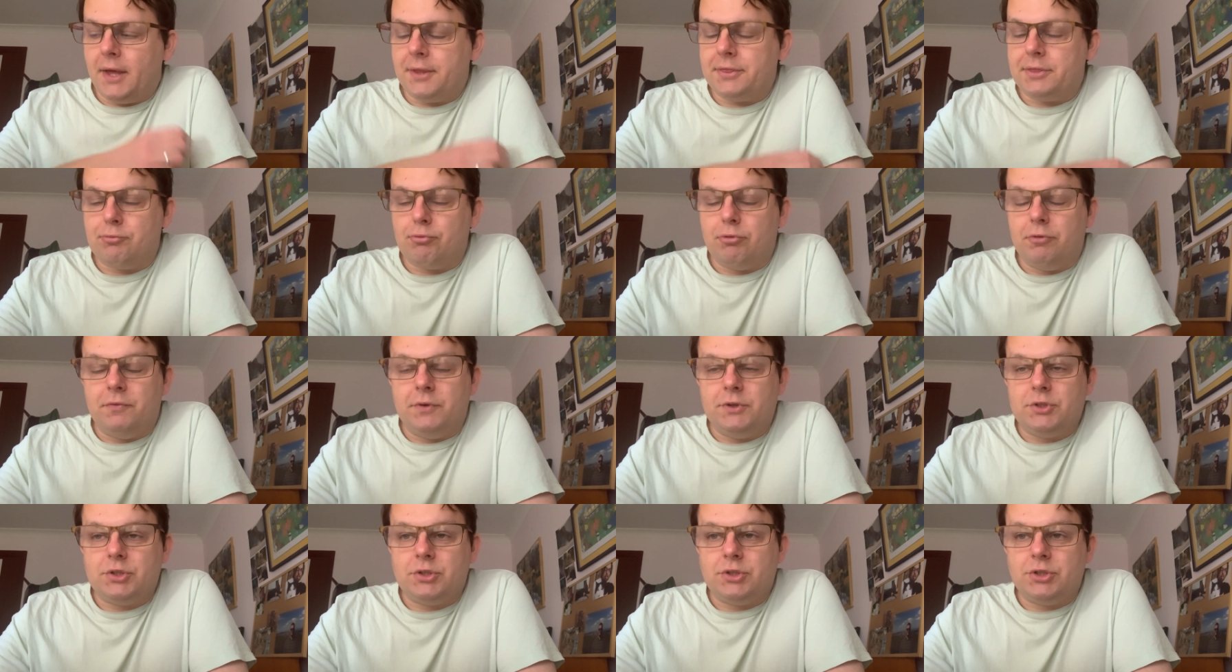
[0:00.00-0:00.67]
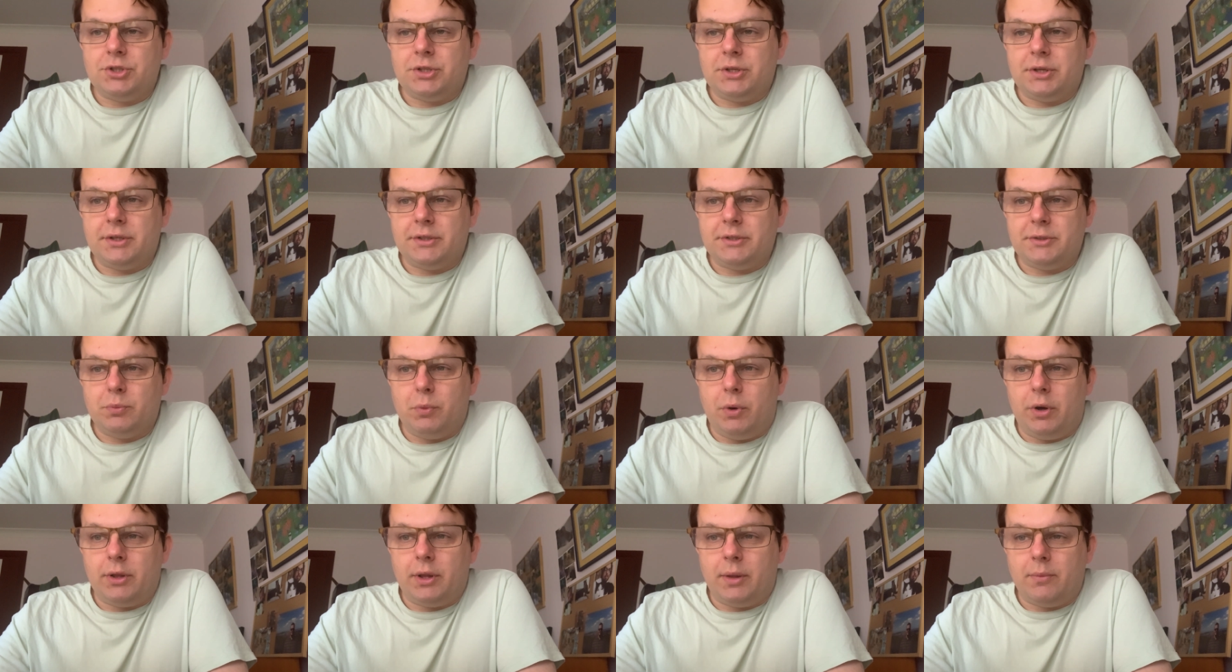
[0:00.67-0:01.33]
revision sheets
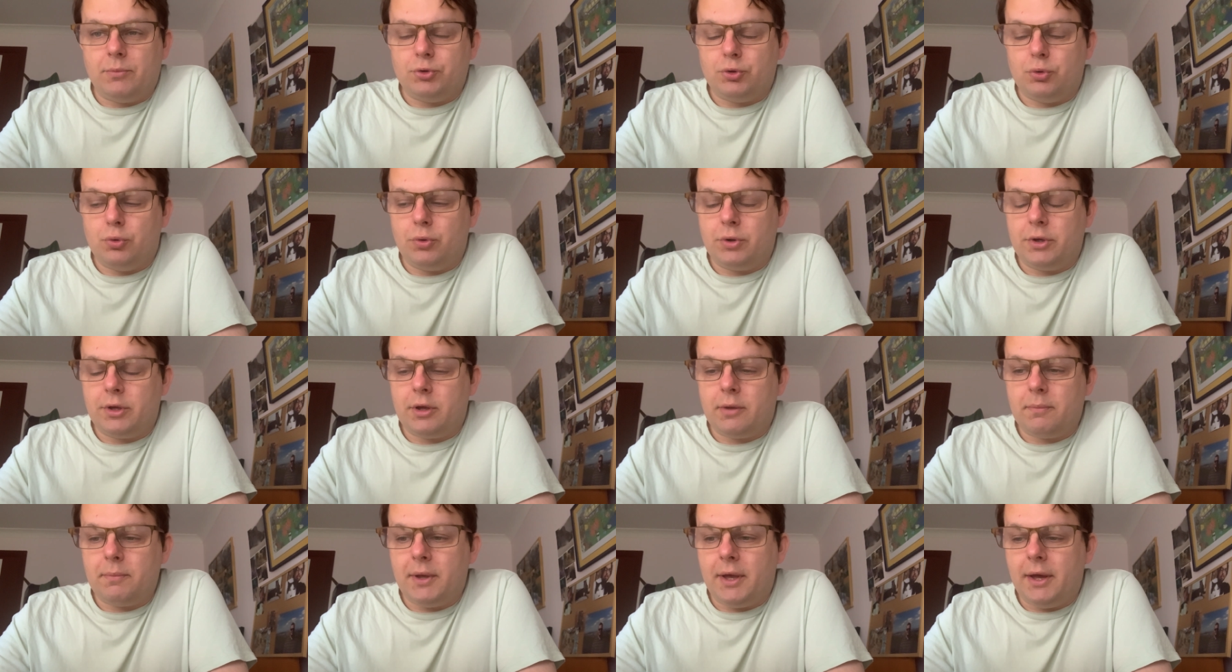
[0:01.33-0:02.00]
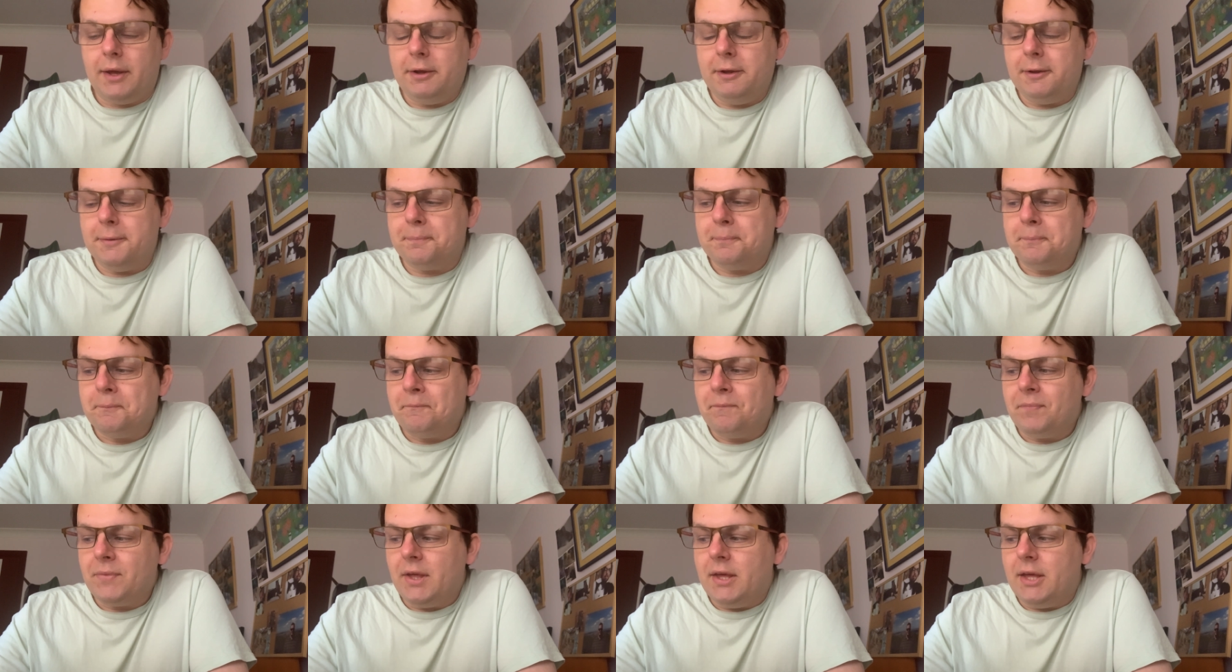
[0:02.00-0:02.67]
while I'm talking about it.
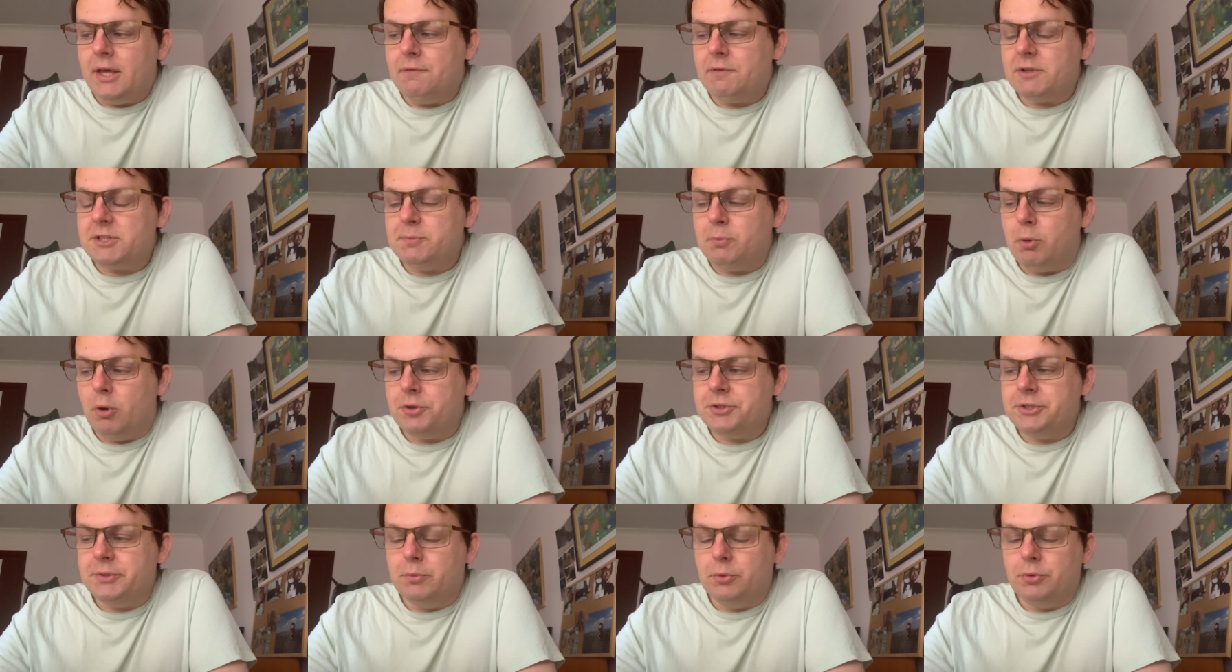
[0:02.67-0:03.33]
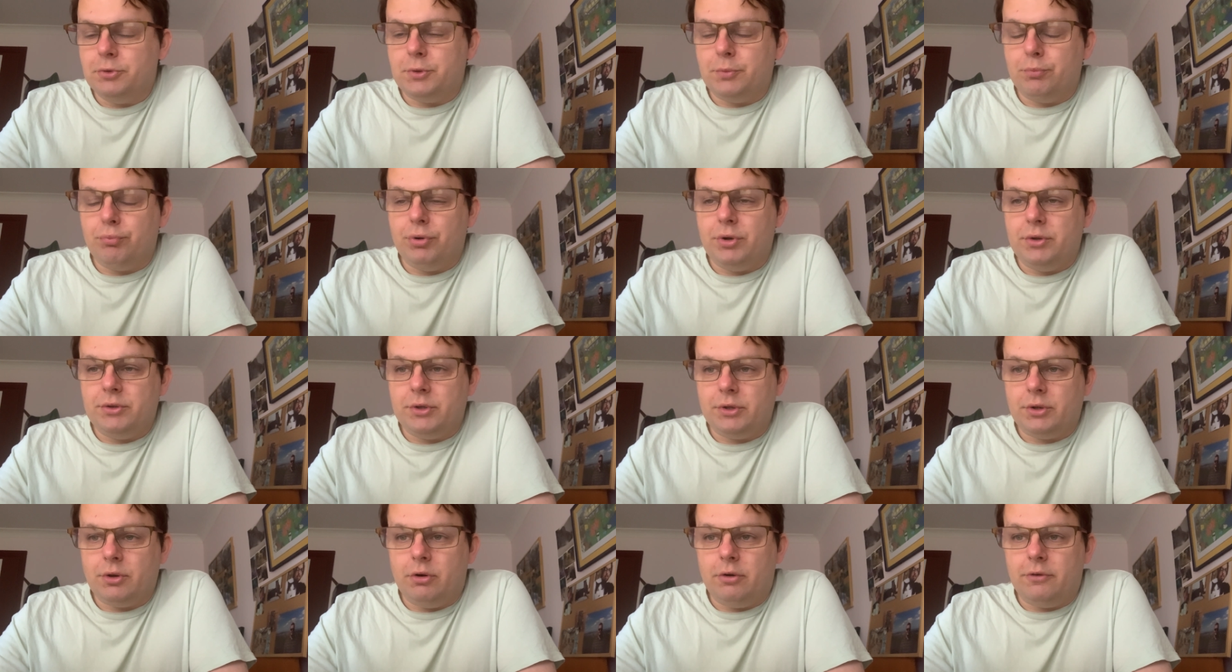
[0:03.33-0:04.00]
If it's possible to
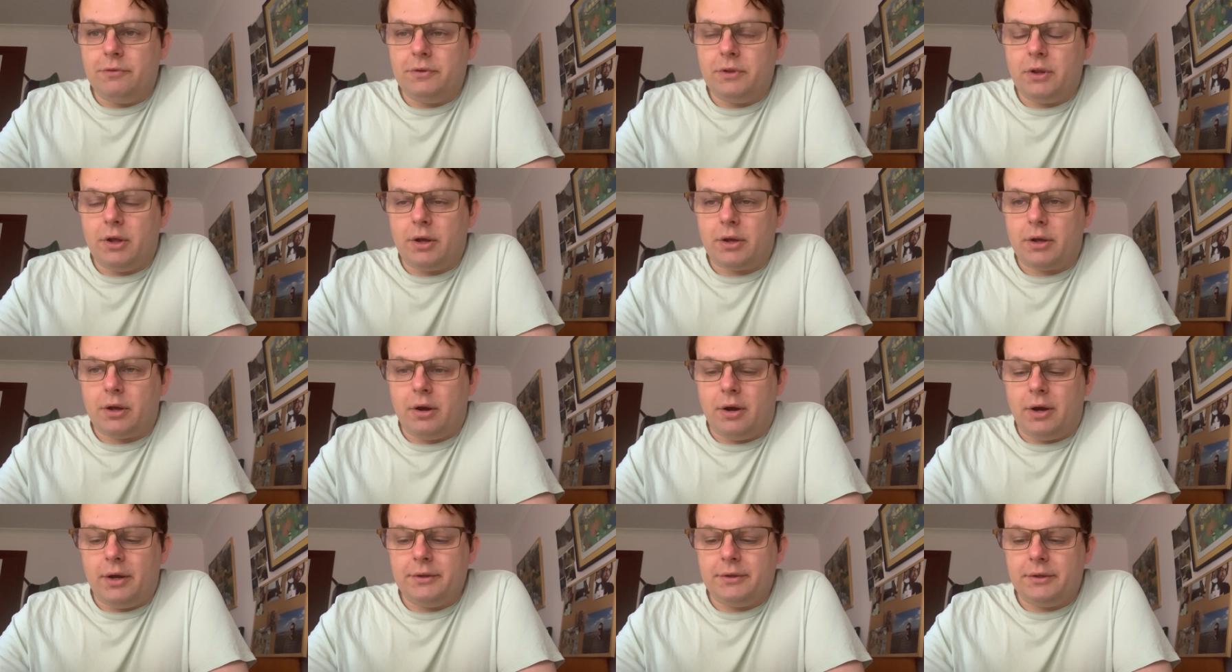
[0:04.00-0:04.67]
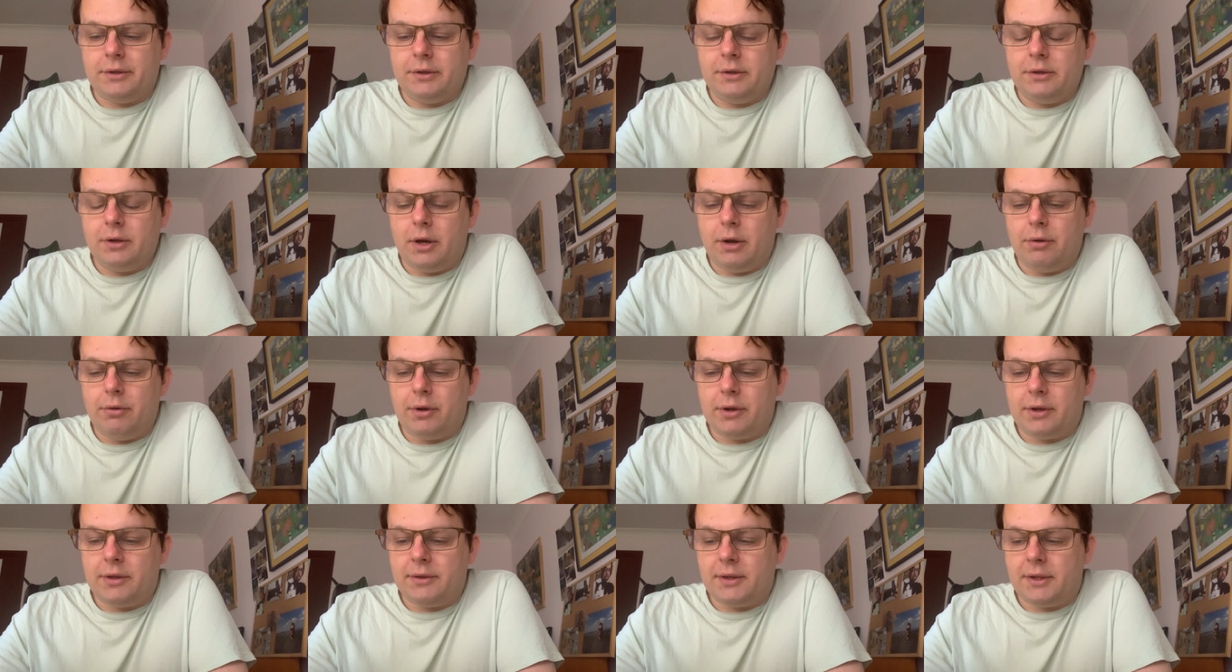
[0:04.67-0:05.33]
print it off like I did, I
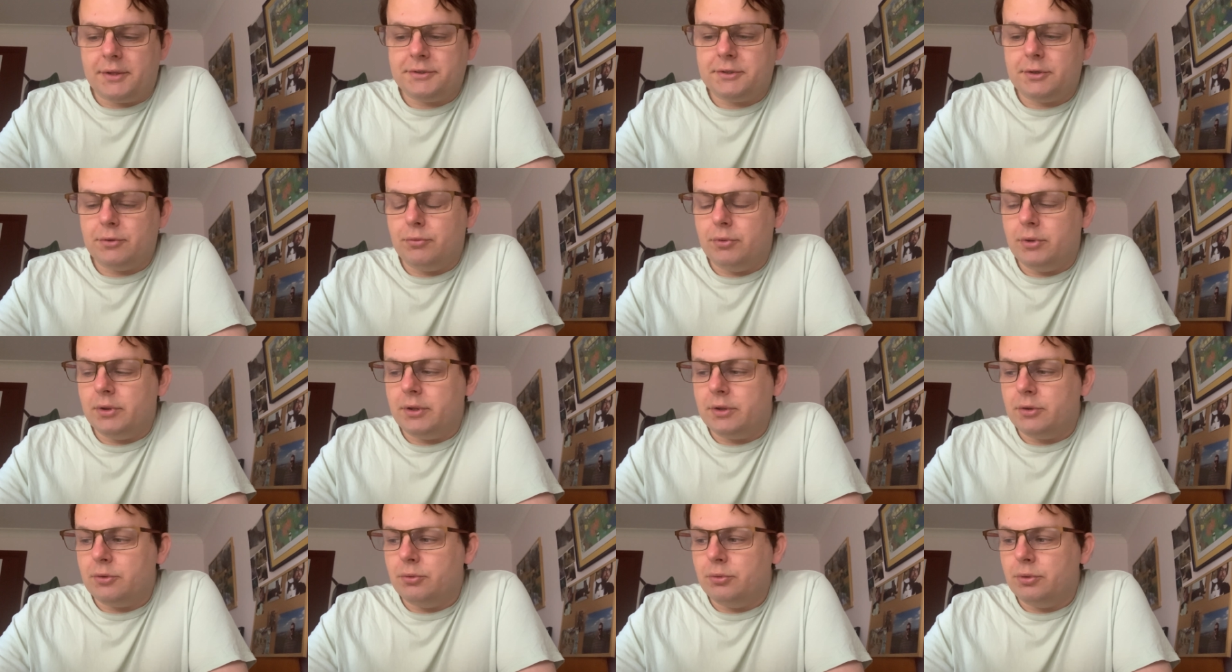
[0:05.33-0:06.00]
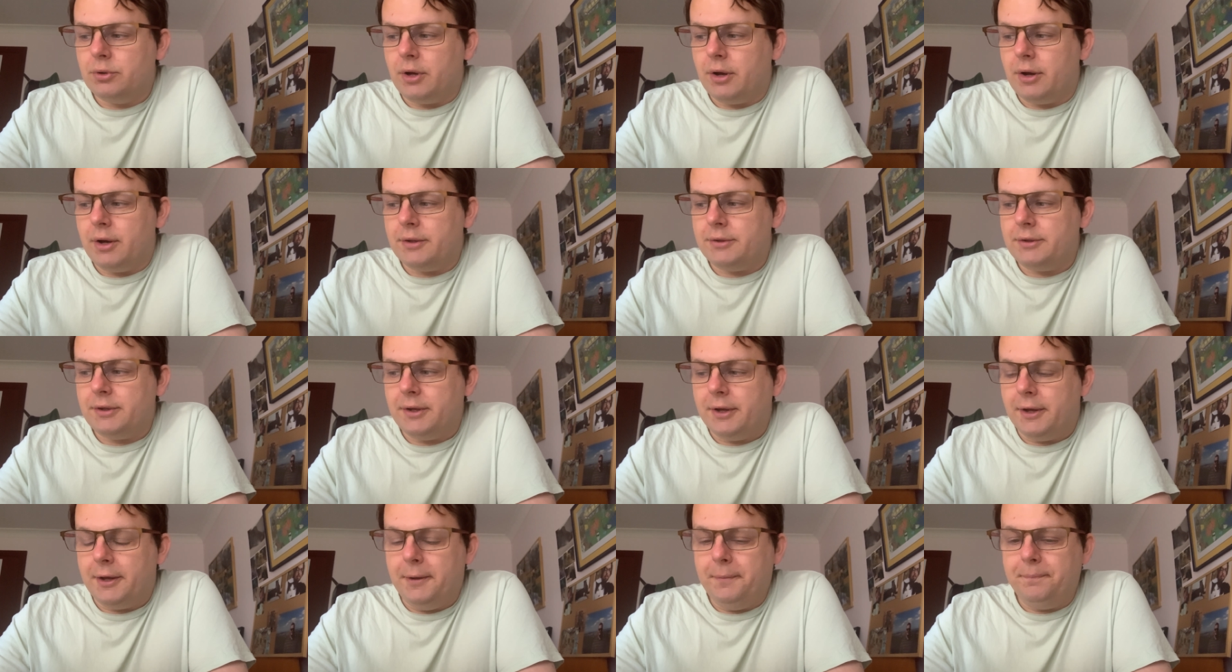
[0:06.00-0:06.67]
reckon that's a really good
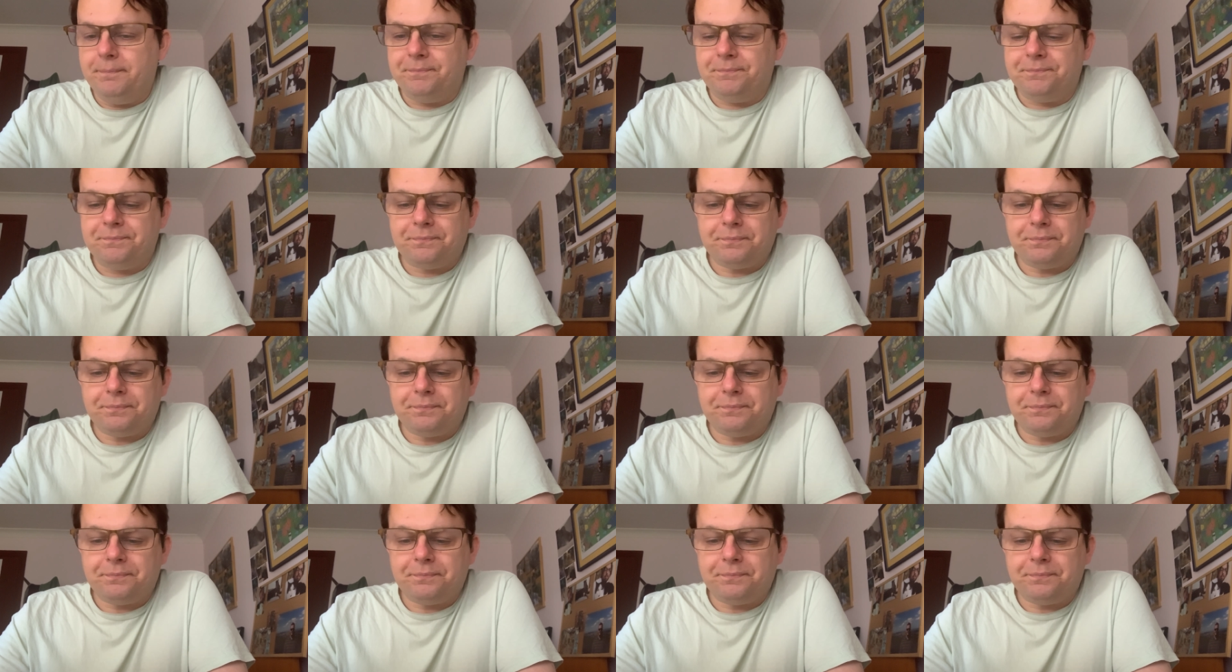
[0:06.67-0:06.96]
idea.